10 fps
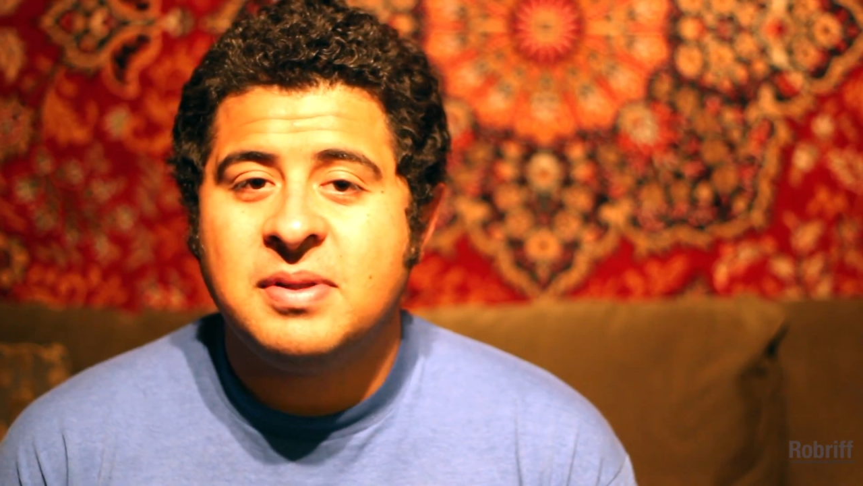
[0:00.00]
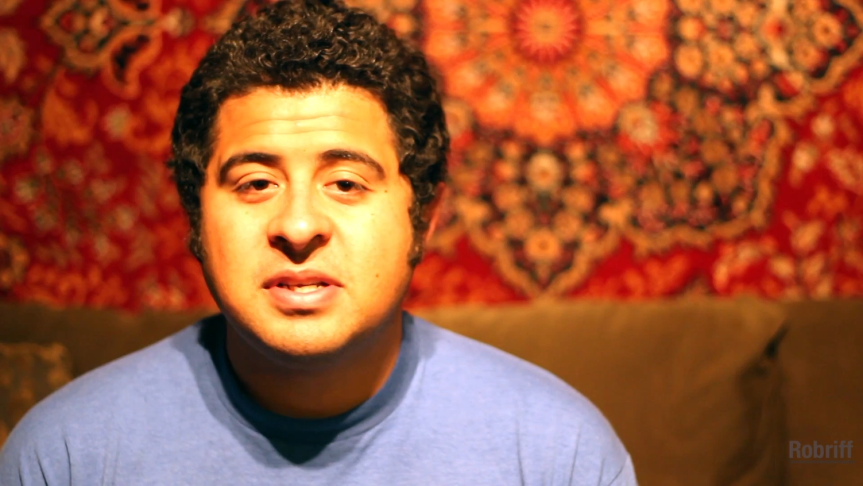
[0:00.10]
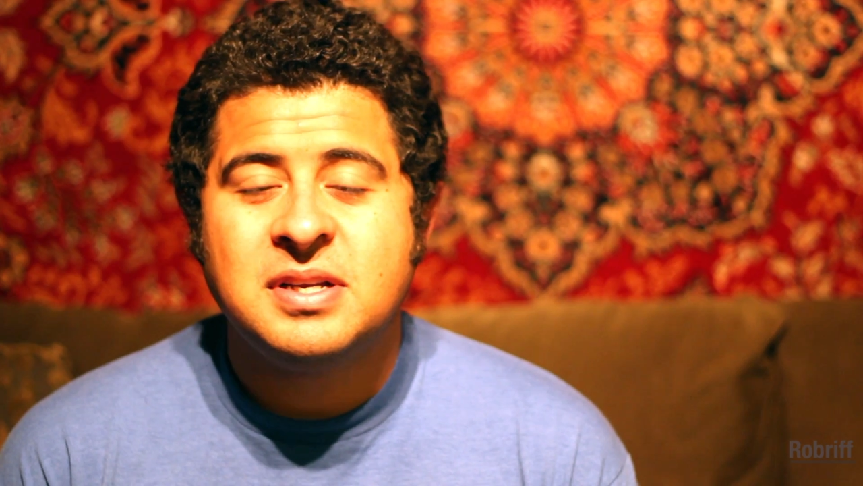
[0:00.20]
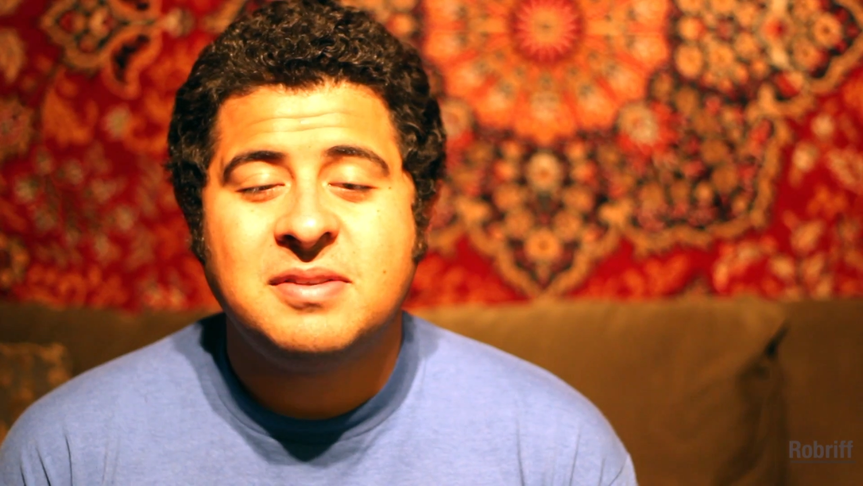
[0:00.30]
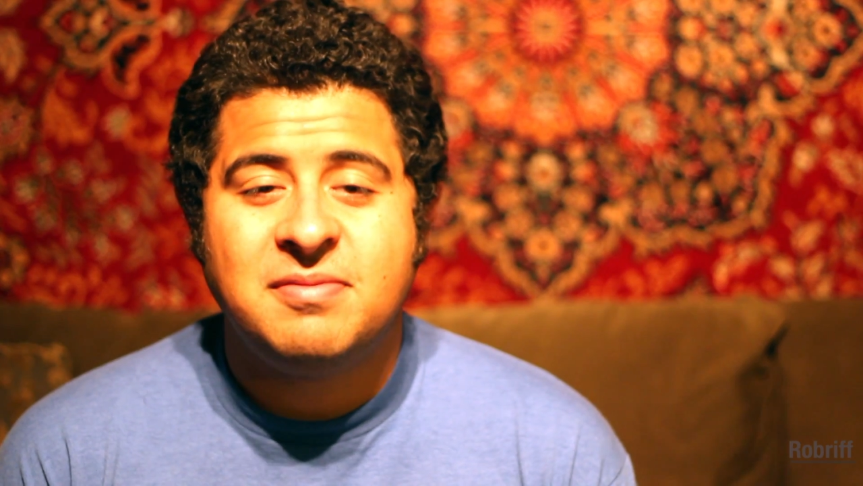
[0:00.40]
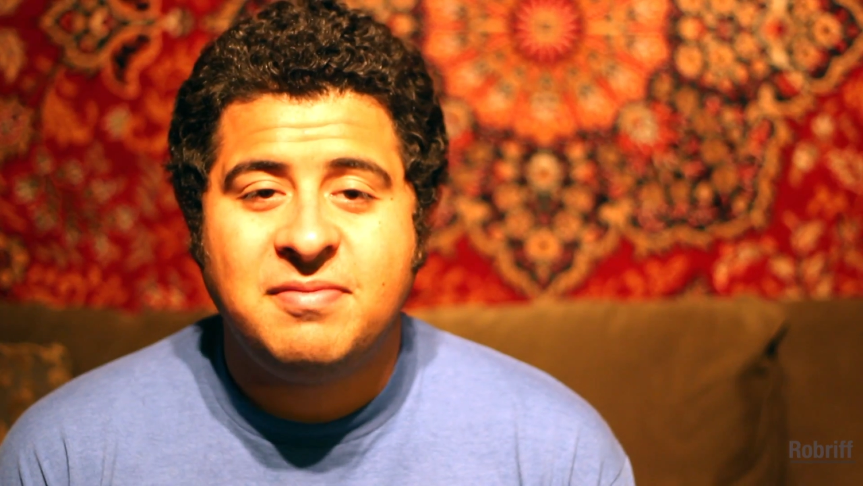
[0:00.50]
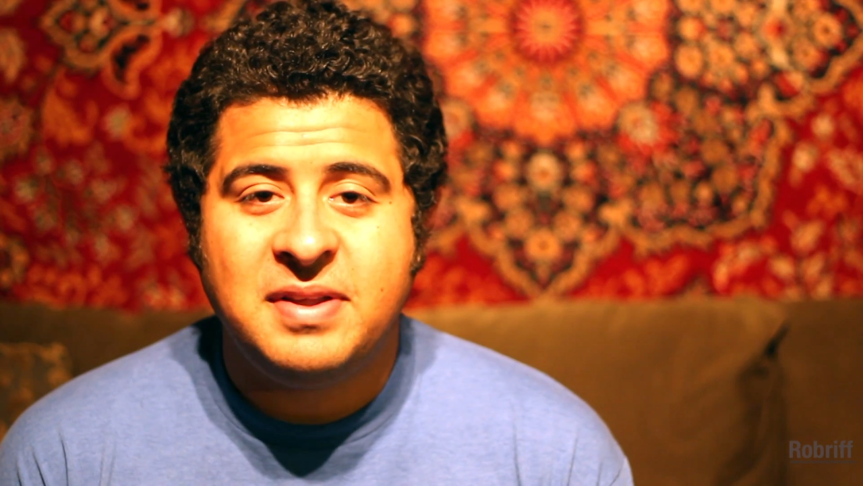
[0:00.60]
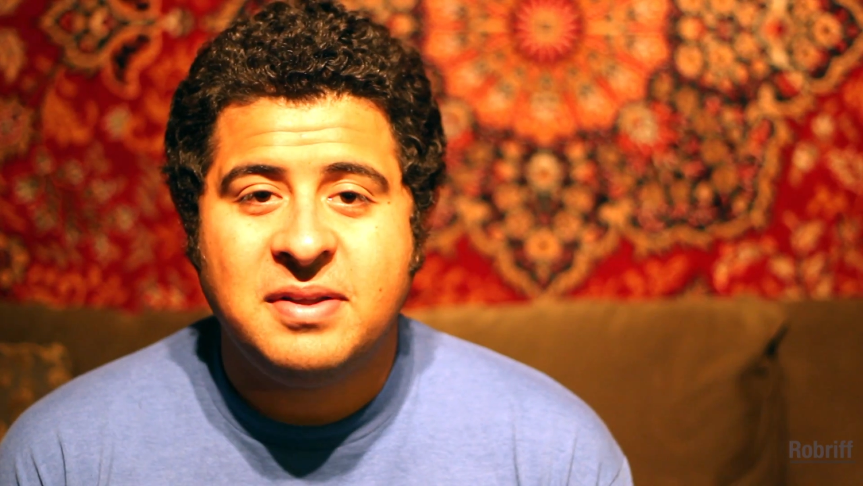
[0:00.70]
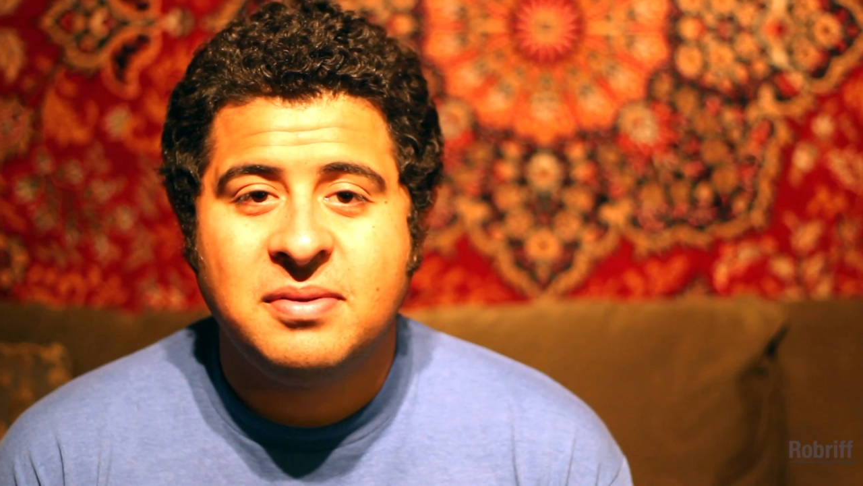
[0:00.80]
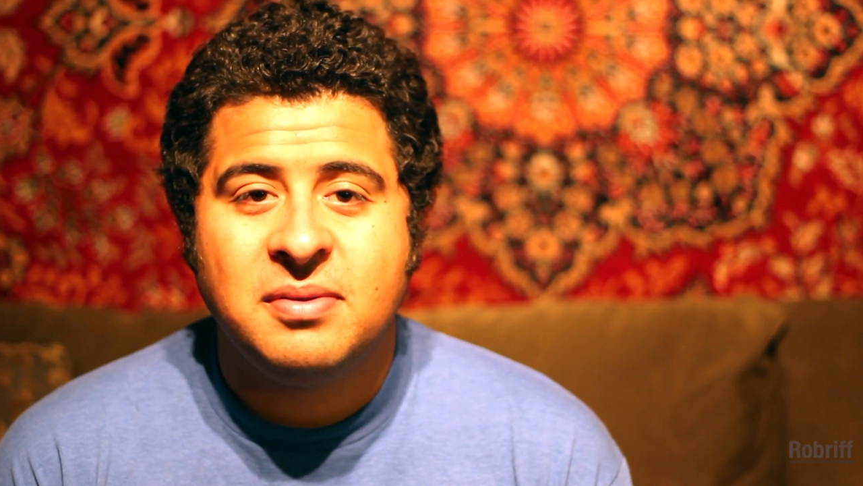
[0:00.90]
It's good to
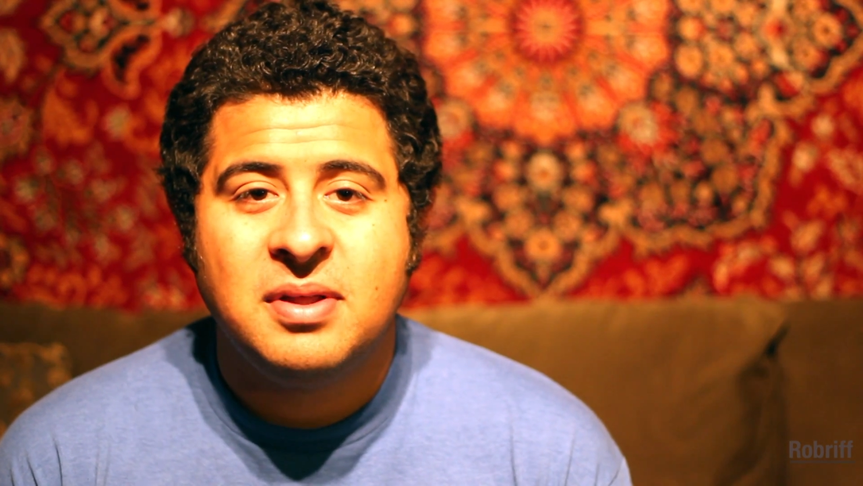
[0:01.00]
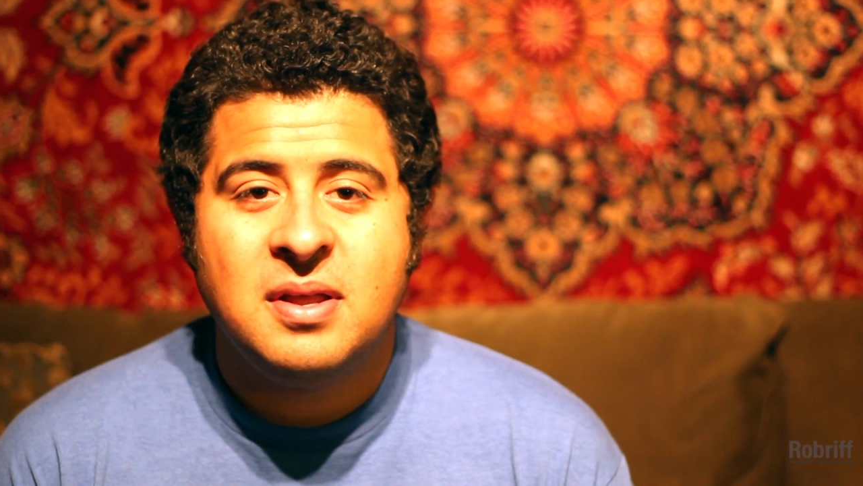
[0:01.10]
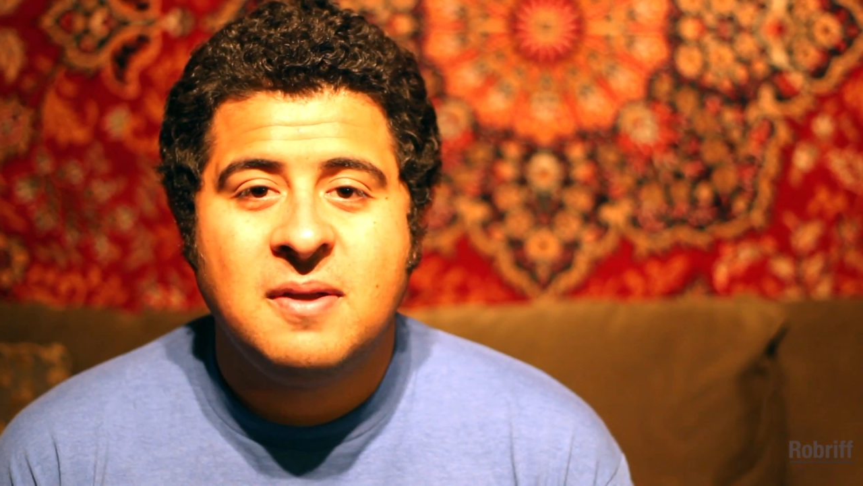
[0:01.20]
feel,